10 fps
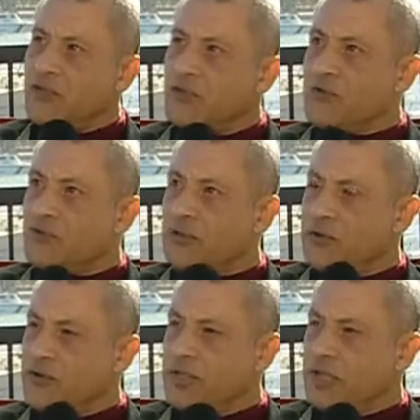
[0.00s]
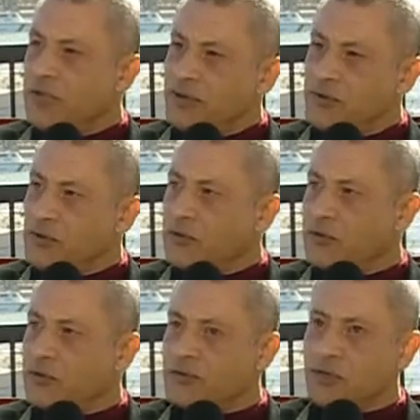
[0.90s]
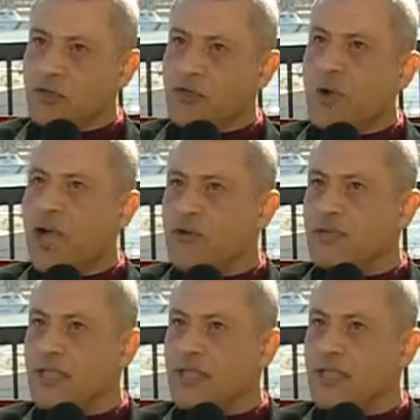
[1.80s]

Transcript: to use it to show how